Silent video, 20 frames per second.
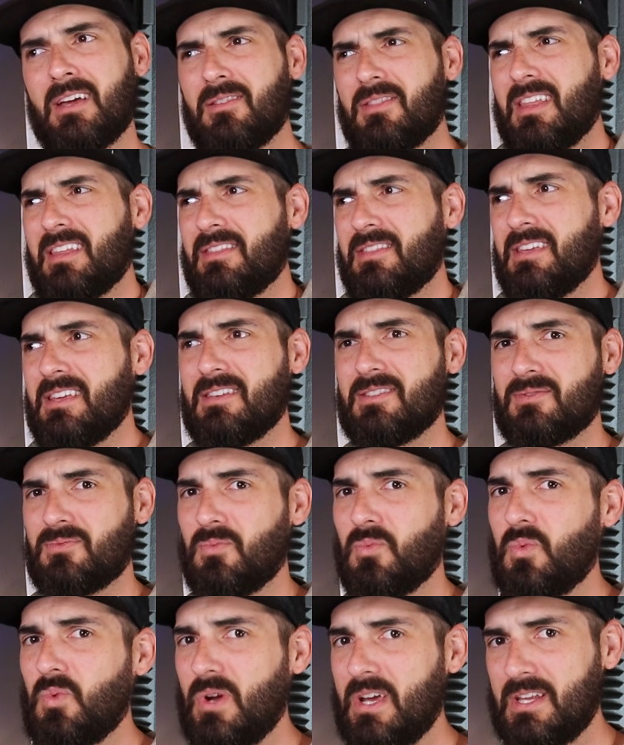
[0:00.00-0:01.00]
That thing is
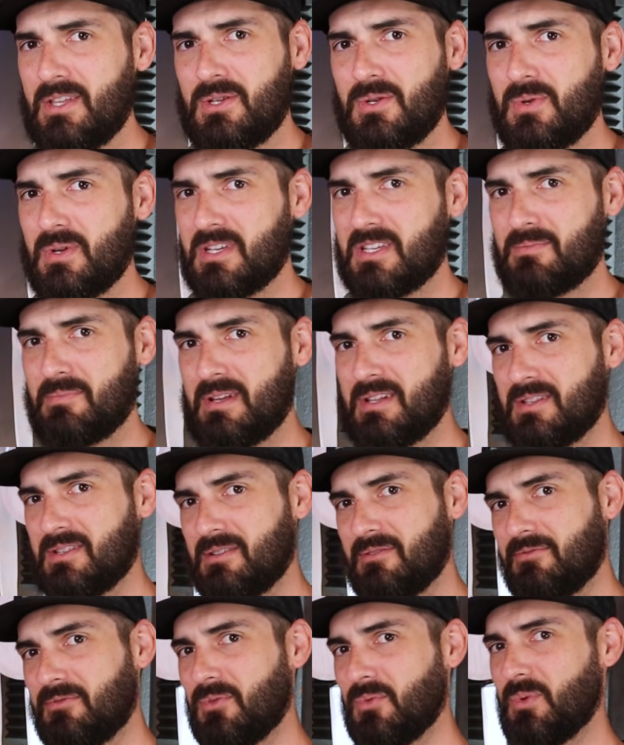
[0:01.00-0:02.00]
way too
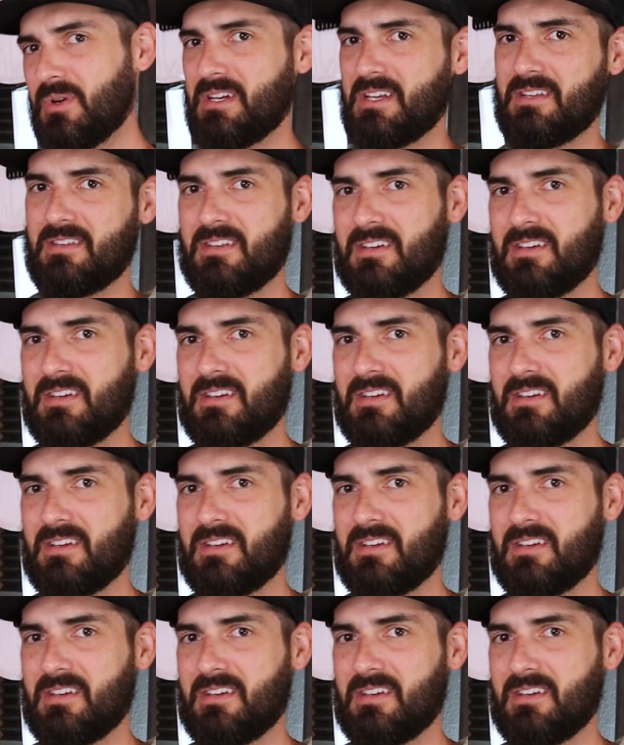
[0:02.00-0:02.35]
expensive for what it